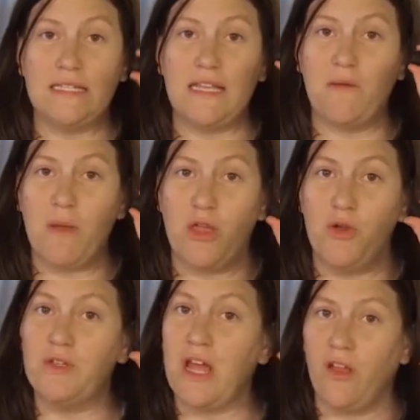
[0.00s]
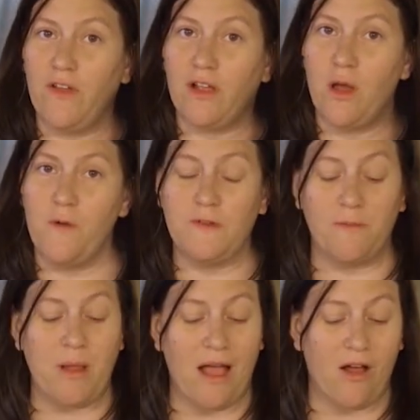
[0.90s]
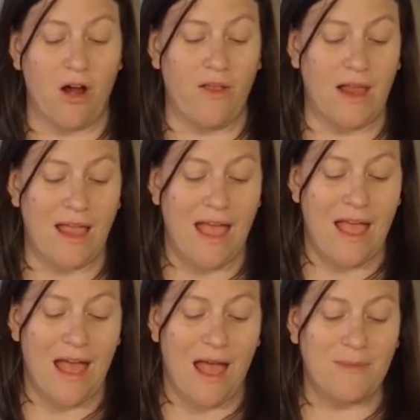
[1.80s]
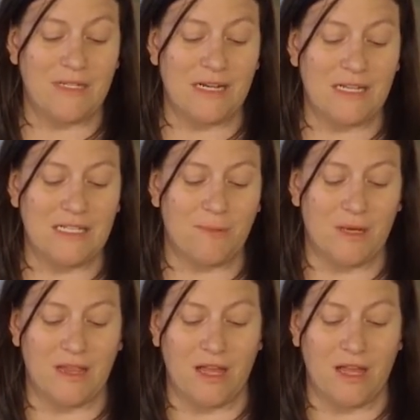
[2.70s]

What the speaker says: is like big, huge elephant cloves of black garlic. I'm just gonna split